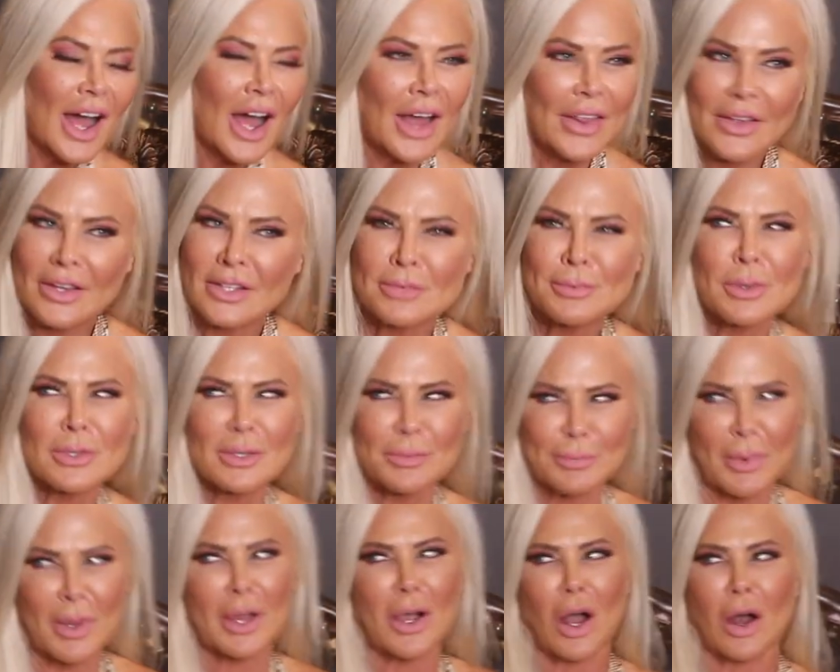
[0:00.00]
think it's supposed
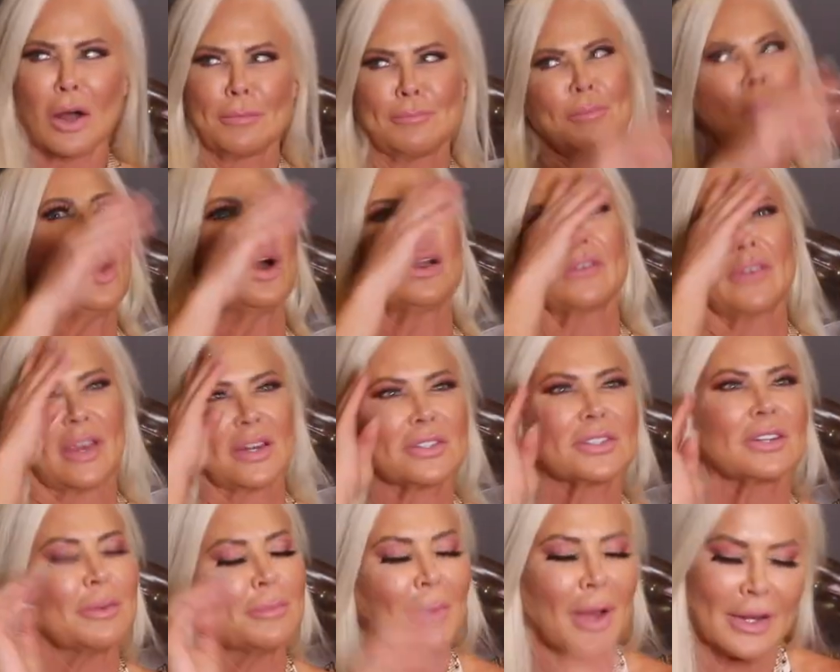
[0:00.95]
to be called
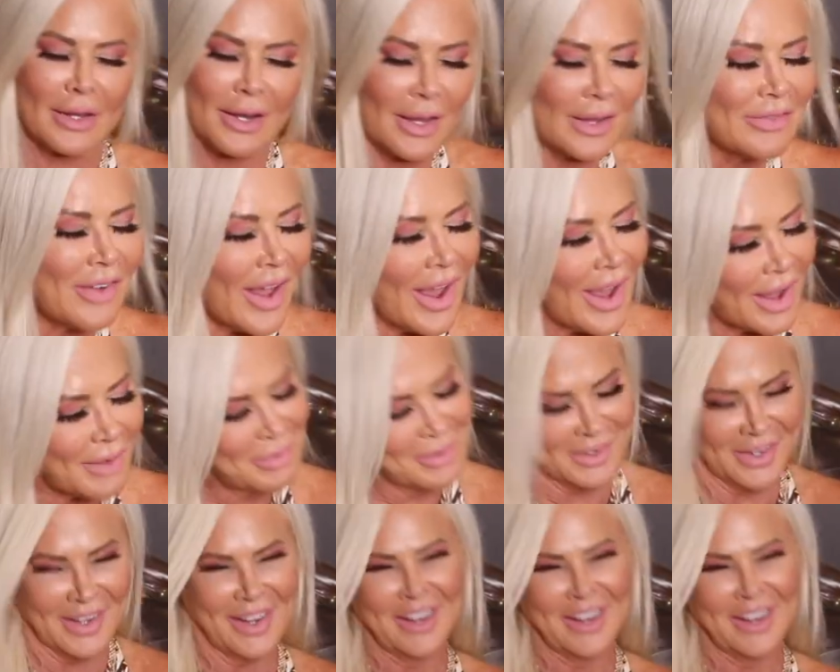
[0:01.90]
Motivational Monday, Fab.